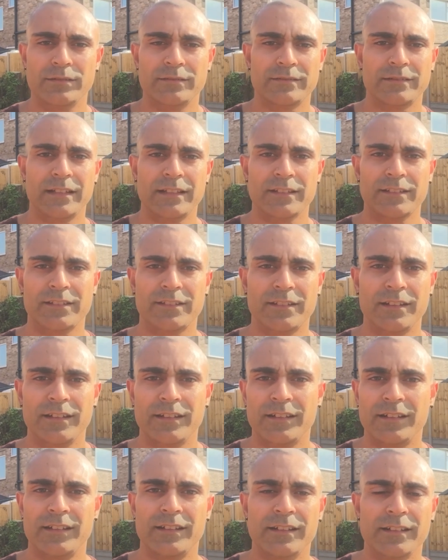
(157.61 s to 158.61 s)
that's
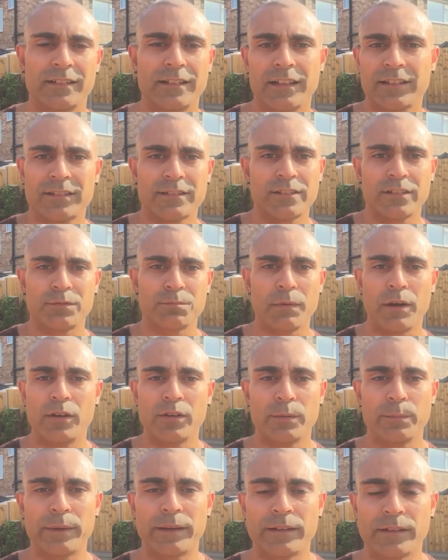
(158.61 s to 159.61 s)
just my own
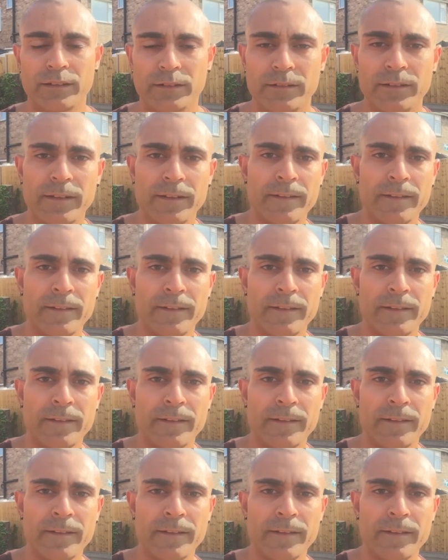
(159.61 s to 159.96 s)
opinion.